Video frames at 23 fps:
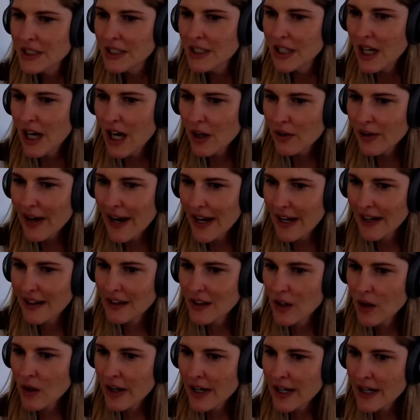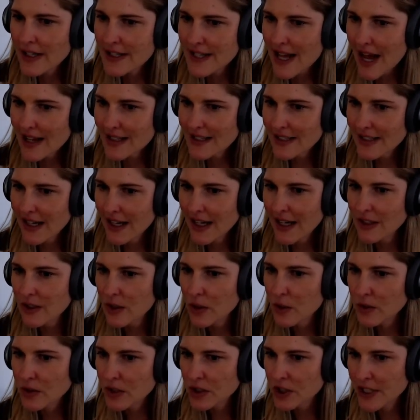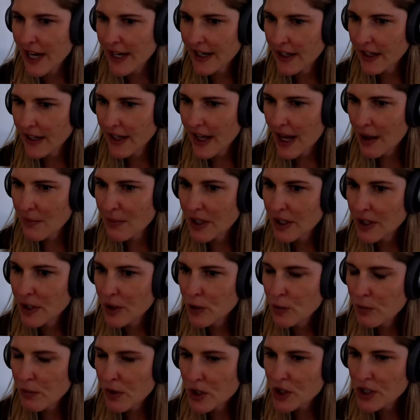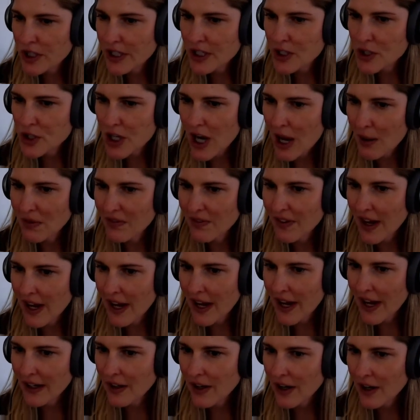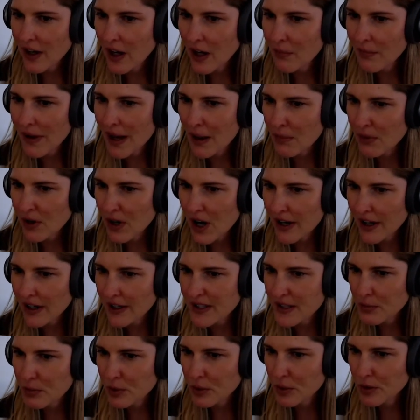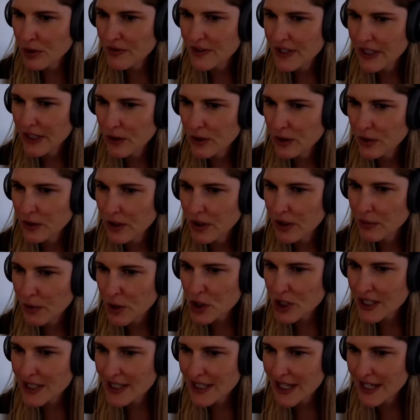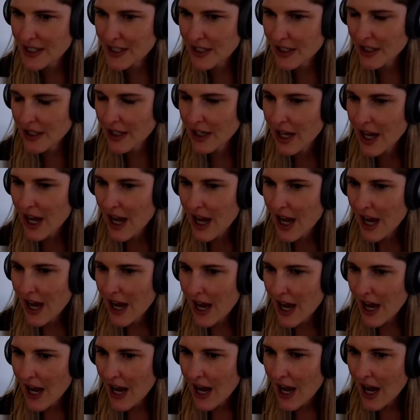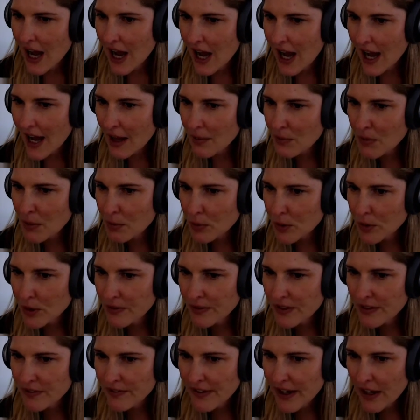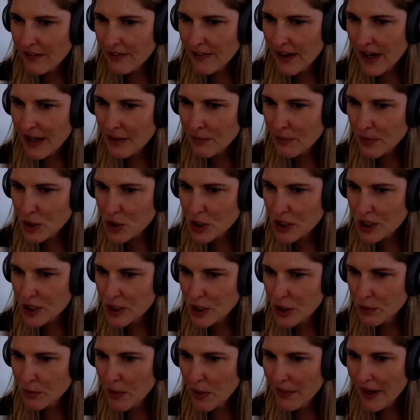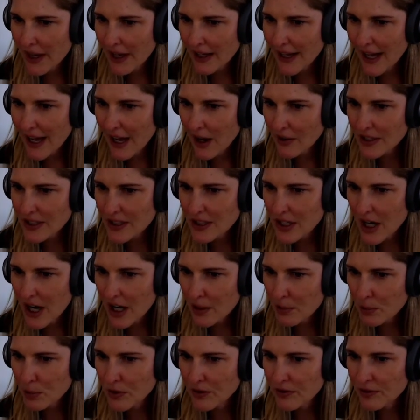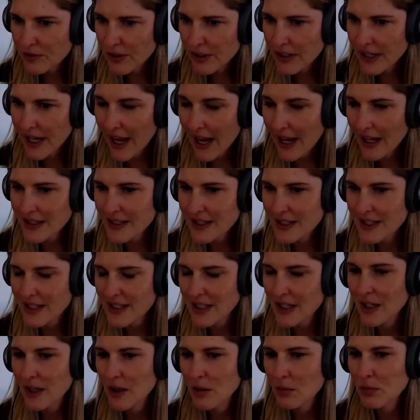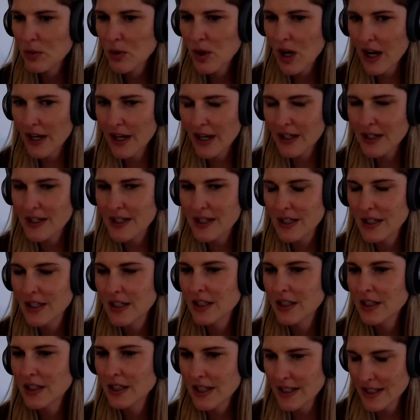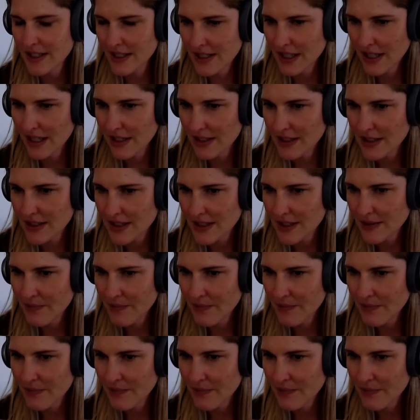All right, Laura's asking, Google channel. I'm a new merchant in Shopify and got all my products approved in Google Merchant Center. I am approved and verified merchant too, but my account is not approved for enhanced product listings.